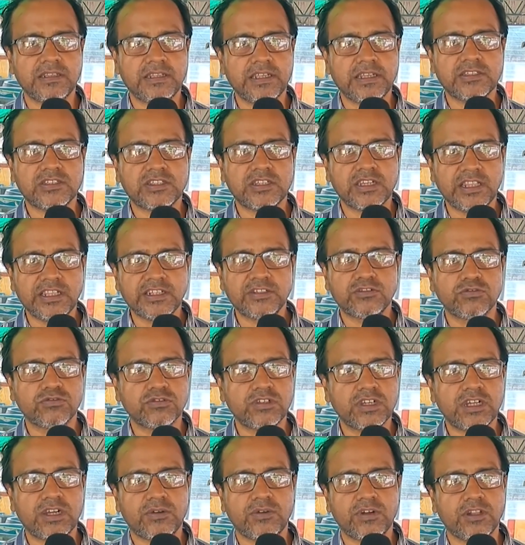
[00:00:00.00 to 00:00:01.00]
they sell it to
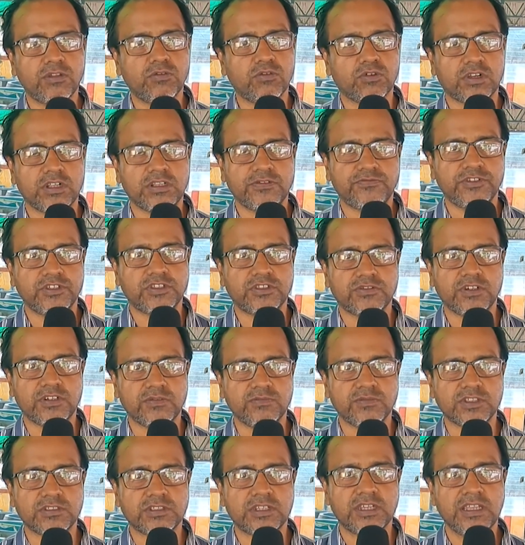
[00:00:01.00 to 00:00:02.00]
the our local fish
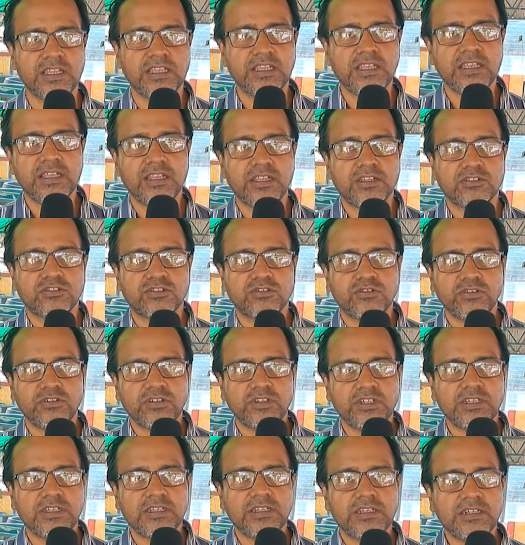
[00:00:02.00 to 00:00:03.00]
farmers.
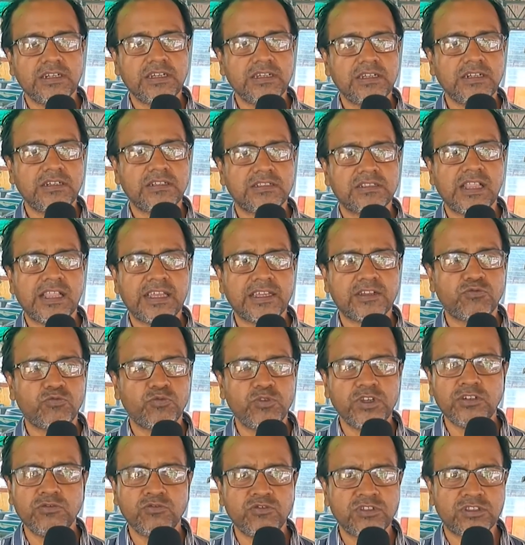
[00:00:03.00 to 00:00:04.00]
So you know it's like
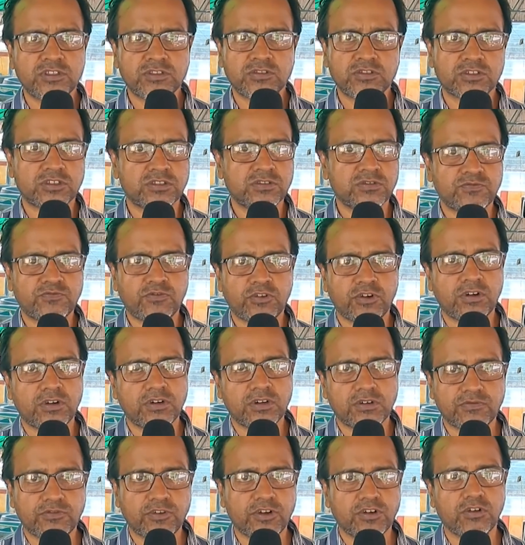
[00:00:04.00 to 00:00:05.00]
win-win situation for
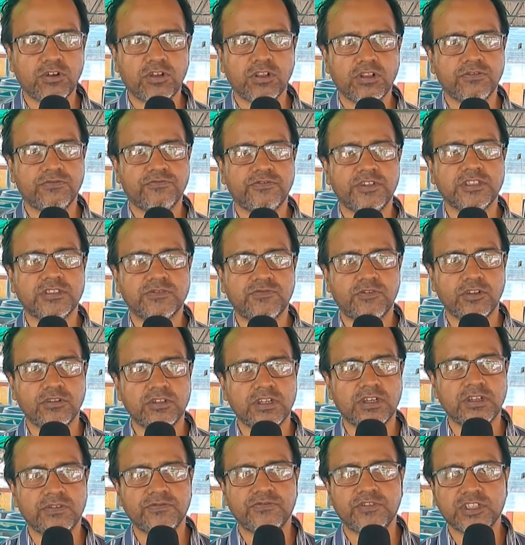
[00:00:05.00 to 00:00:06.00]
for all of us, for
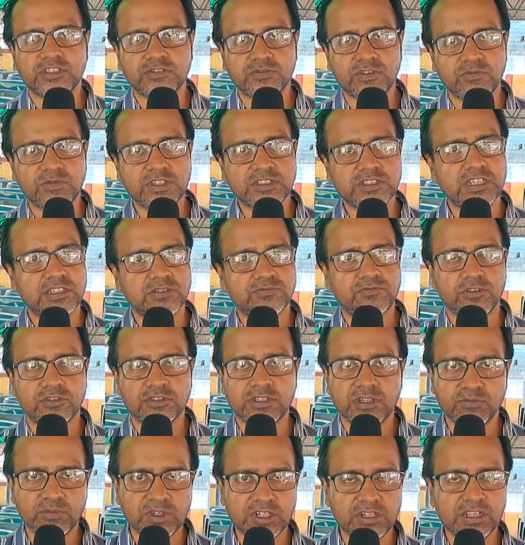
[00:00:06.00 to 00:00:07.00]
the fish farmers as for
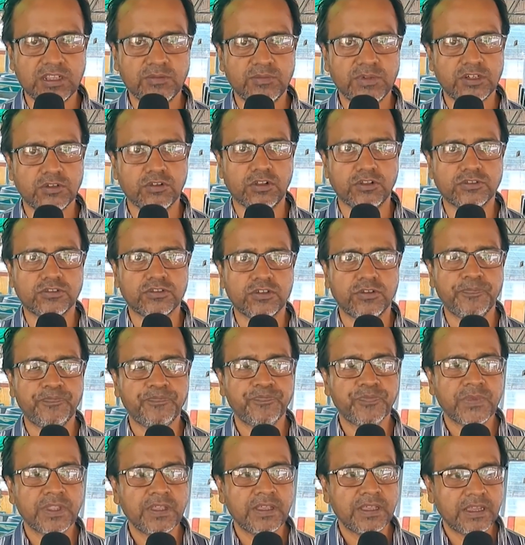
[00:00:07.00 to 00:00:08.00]
the middlemen also,
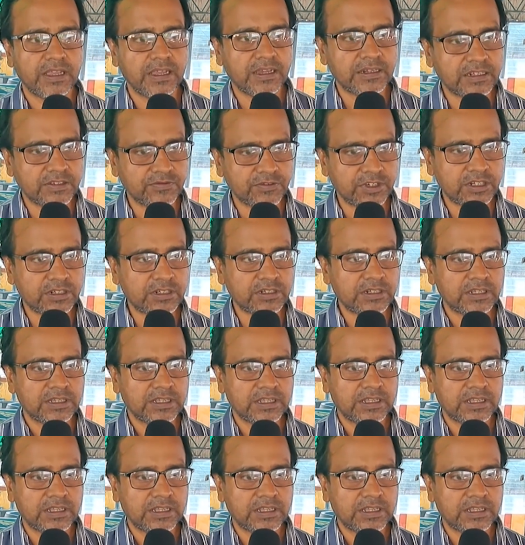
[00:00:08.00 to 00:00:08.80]
and even